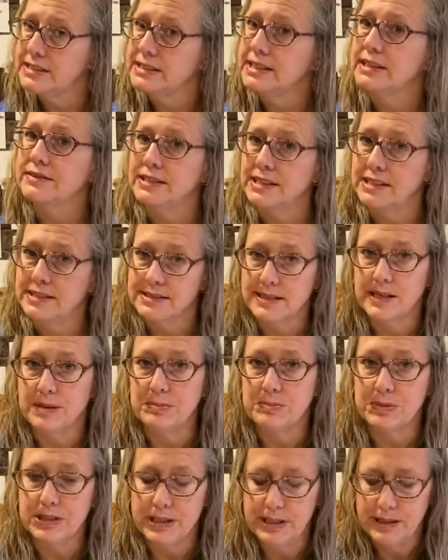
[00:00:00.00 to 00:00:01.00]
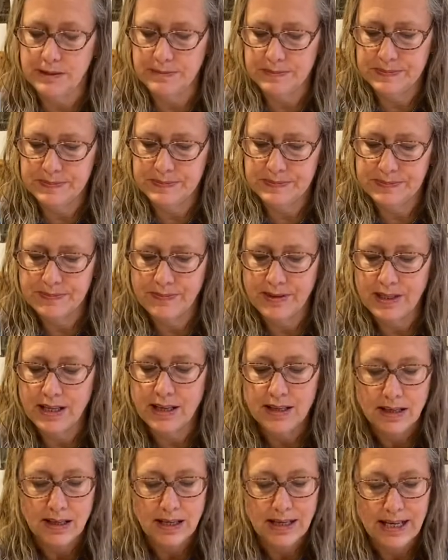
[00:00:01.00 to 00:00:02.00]
and the Assembly,
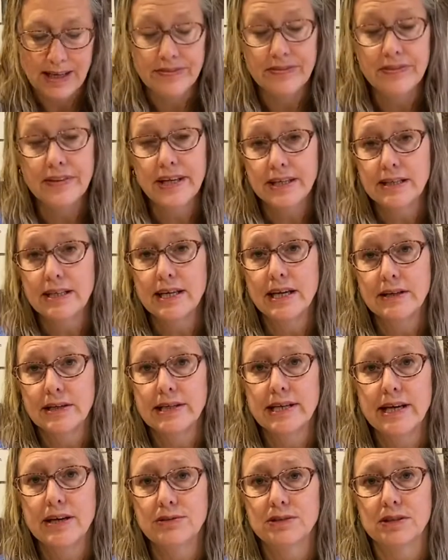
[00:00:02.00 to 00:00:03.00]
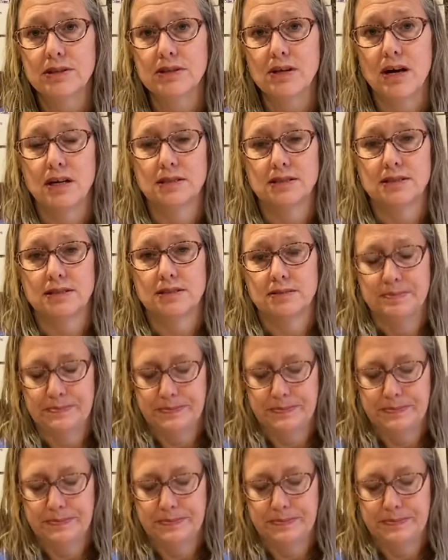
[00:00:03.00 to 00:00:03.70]
and they carried out the laws.